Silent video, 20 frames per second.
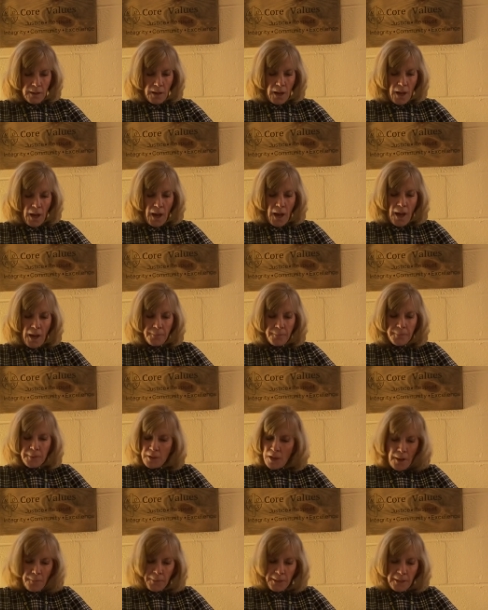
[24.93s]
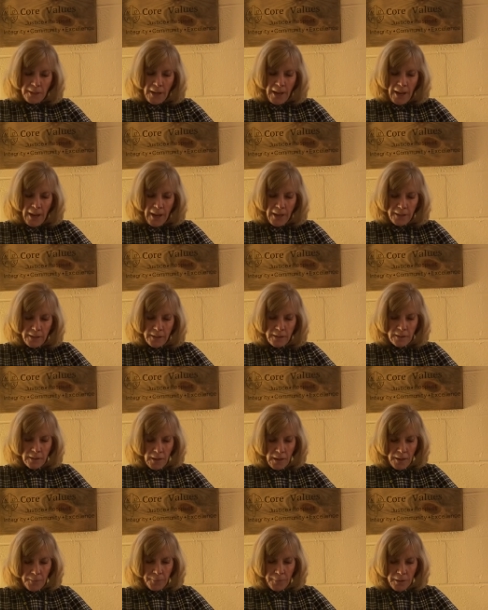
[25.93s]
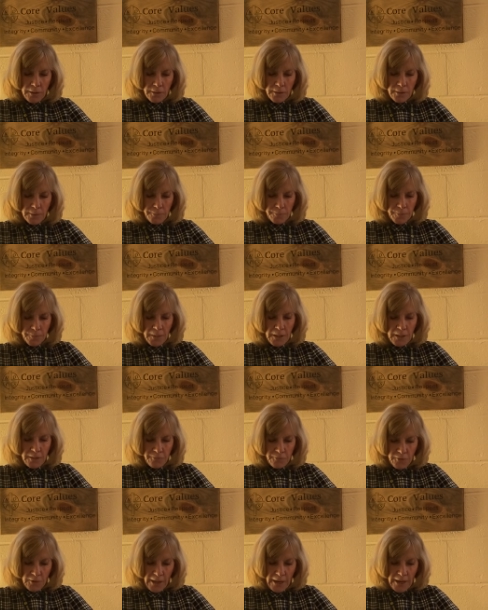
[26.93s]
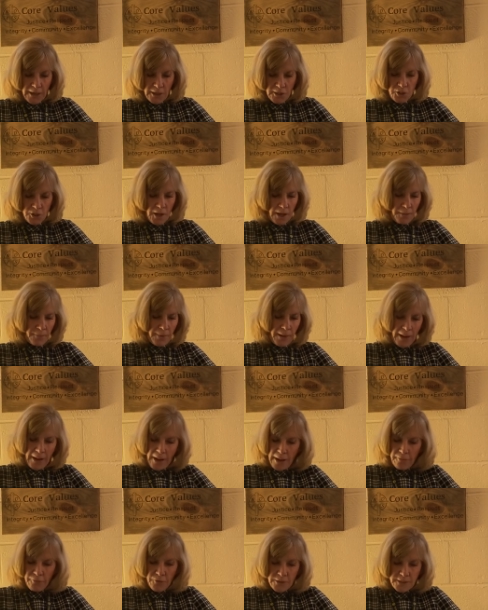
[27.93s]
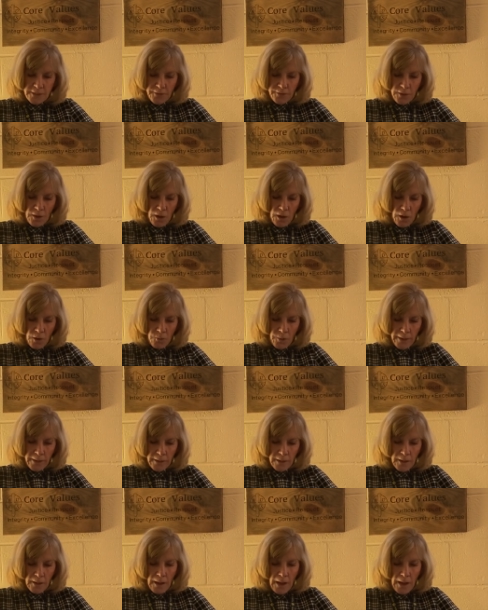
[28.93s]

I'm coming, Hattie, I bark. In a flash, I'm halfway down the hallway.